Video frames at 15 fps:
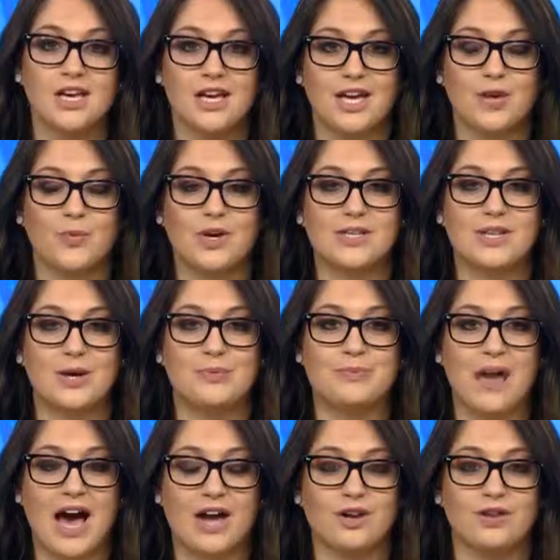It was a
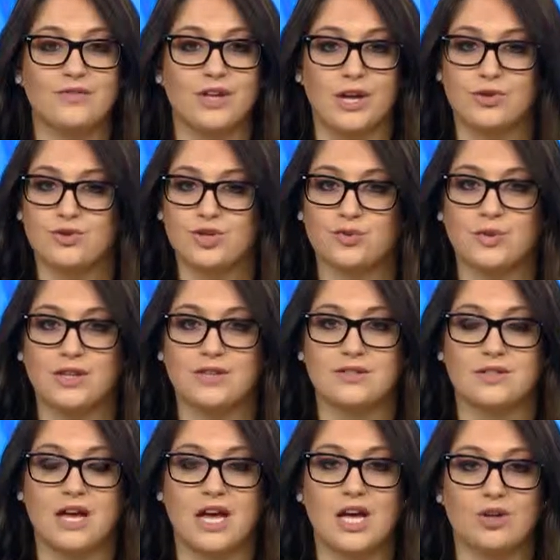battle of the instruments
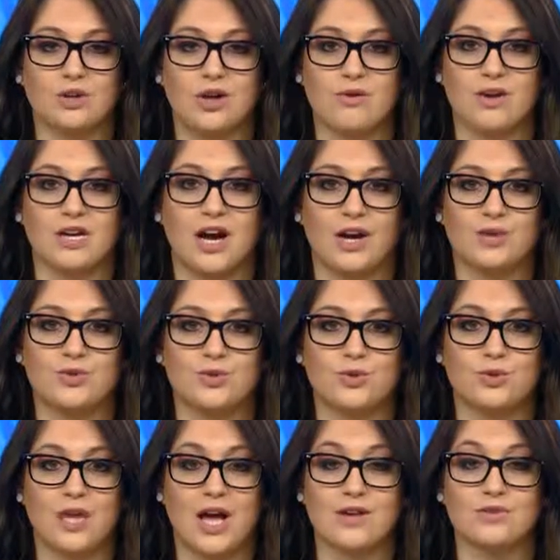today at Logan High
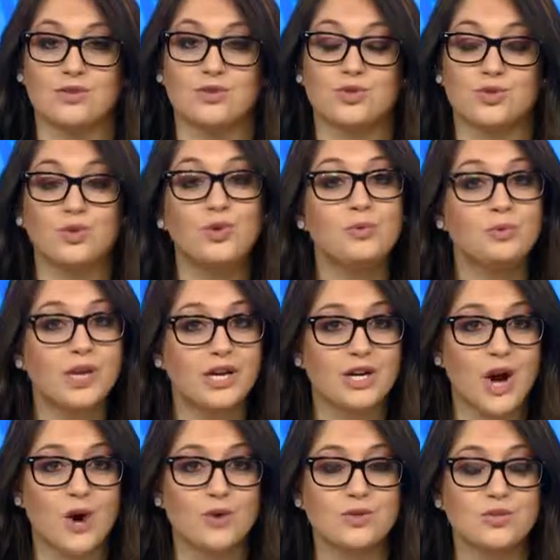School as the school played
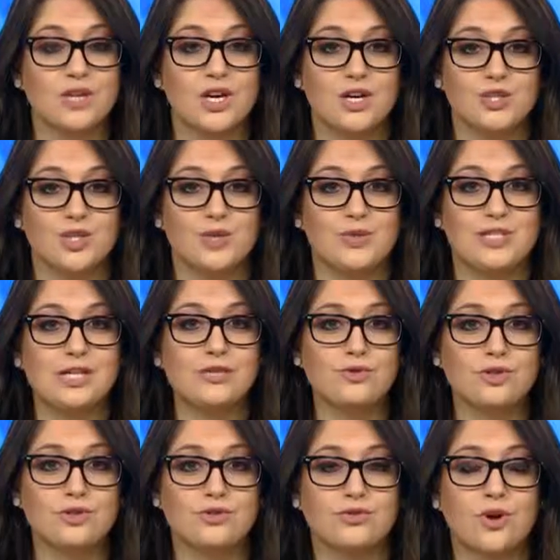host to
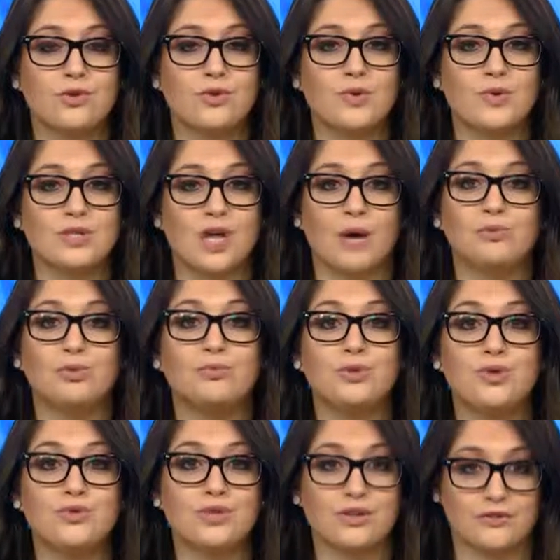District Solo Ensemble
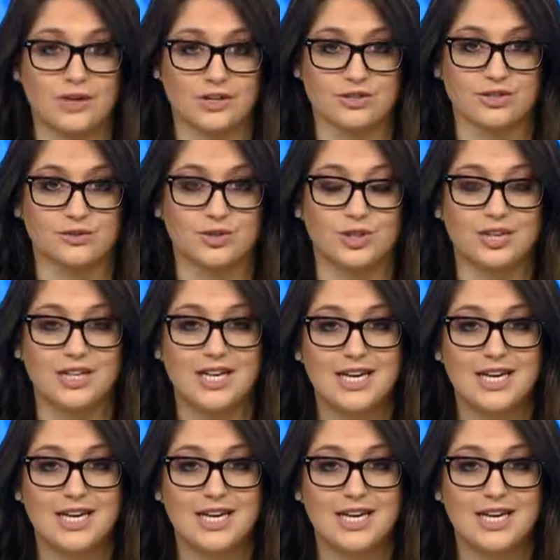Music Festival.